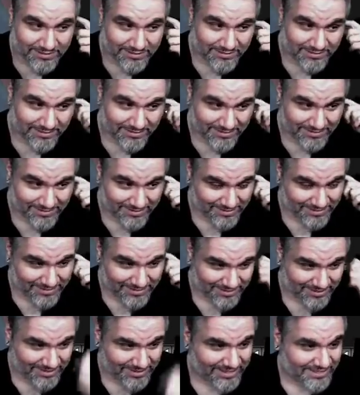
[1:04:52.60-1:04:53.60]
Dude, what is this
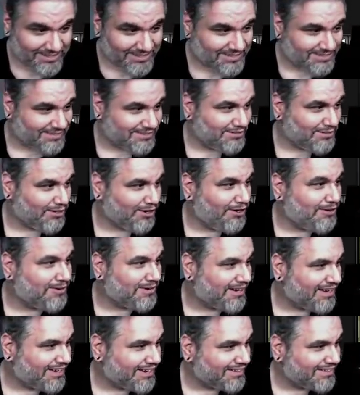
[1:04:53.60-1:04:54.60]
deck? This... What are they?
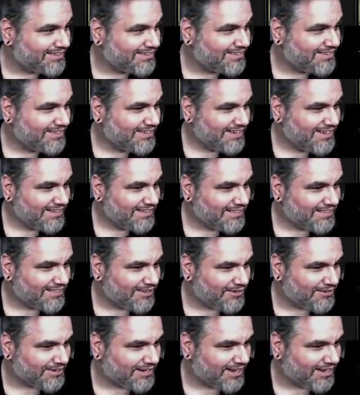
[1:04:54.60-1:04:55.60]
Oh, God.
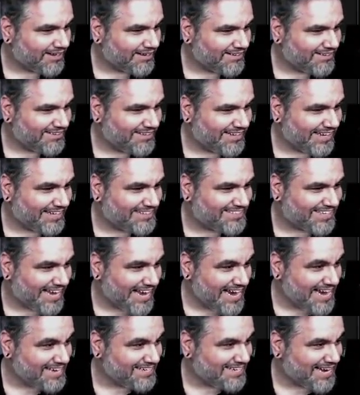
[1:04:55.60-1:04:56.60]
Oh, God. That's
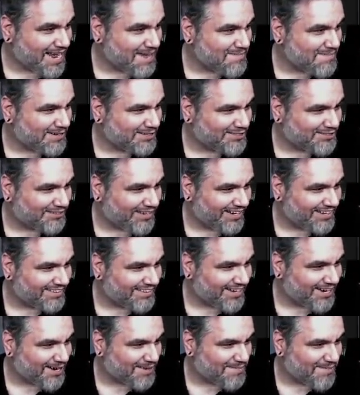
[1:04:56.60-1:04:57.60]
eight damage right
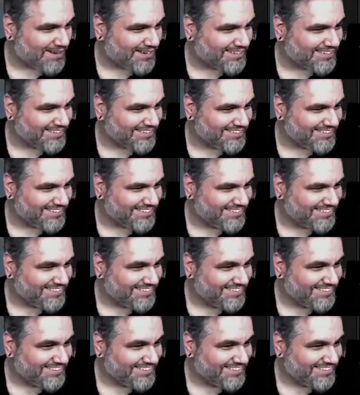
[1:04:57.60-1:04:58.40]
there, my dude.